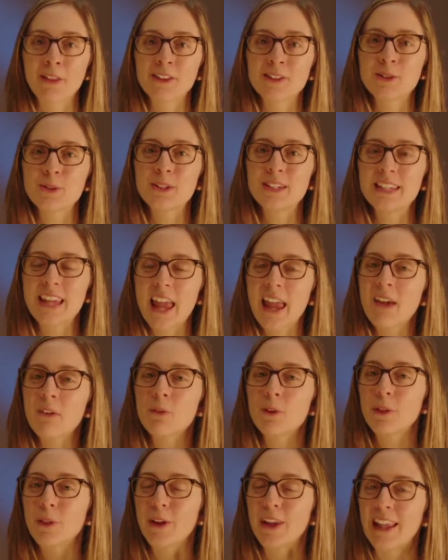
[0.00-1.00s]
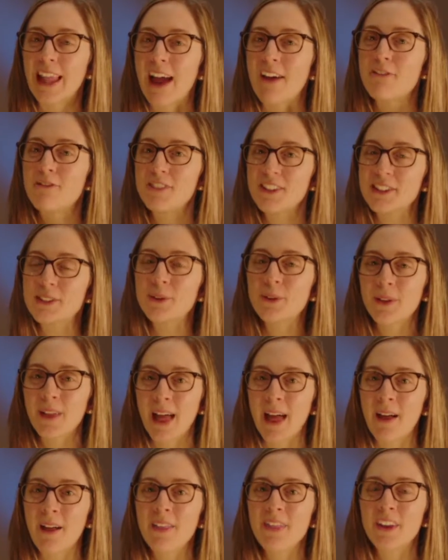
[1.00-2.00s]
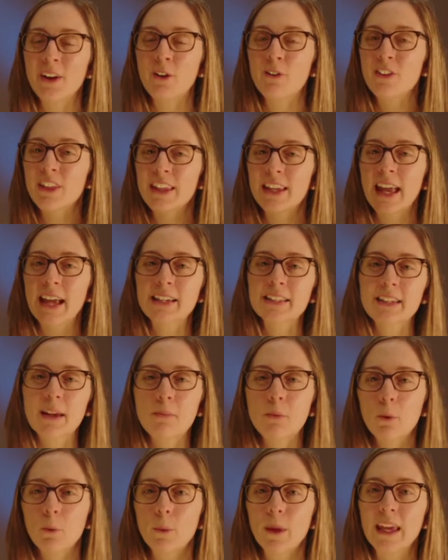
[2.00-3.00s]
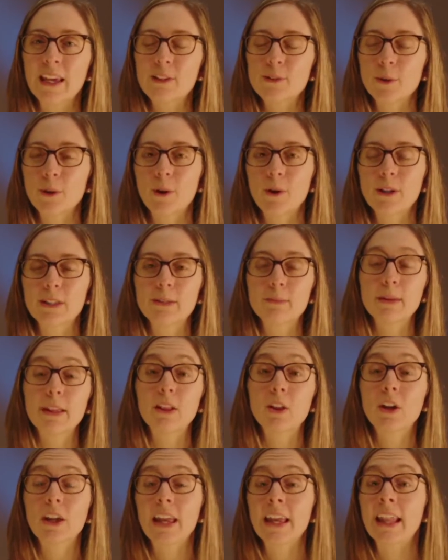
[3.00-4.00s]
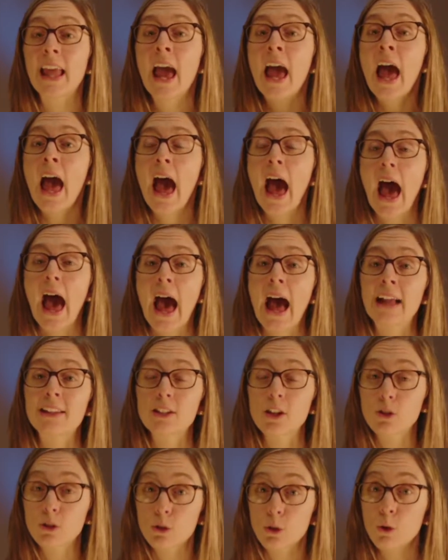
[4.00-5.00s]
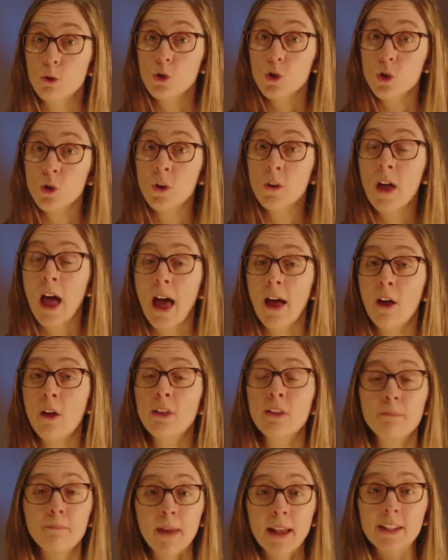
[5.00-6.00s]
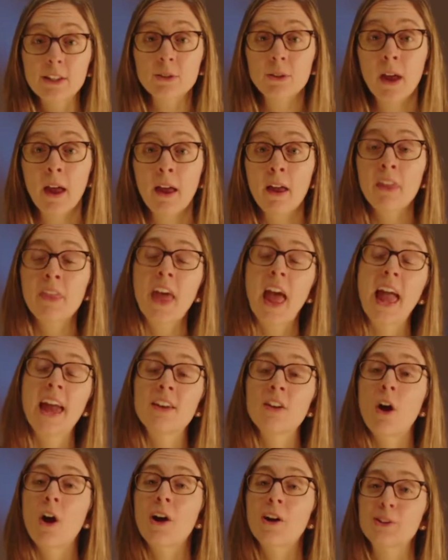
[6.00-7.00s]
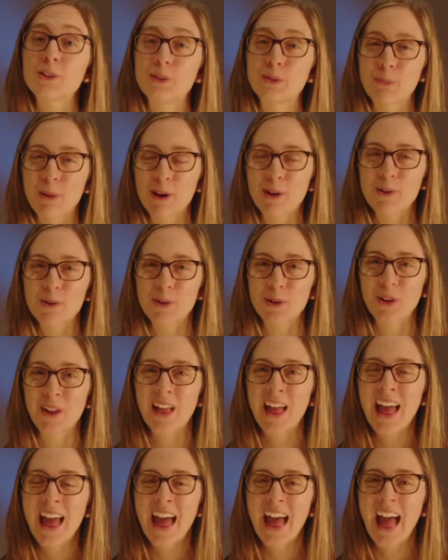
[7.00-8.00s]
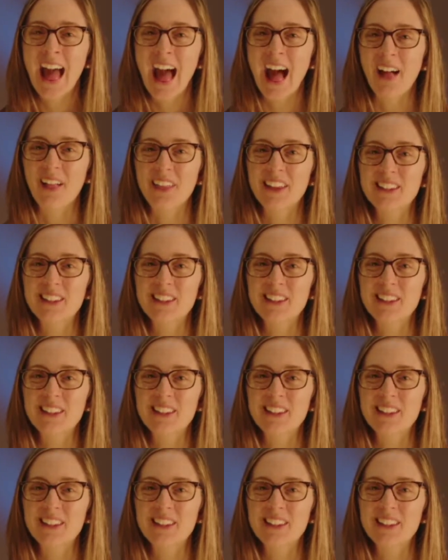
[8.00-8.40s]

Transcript: And so today we're looking at physical health and over the next couple weeks, we're going to be looking at social health, mental health, and our spiritual health.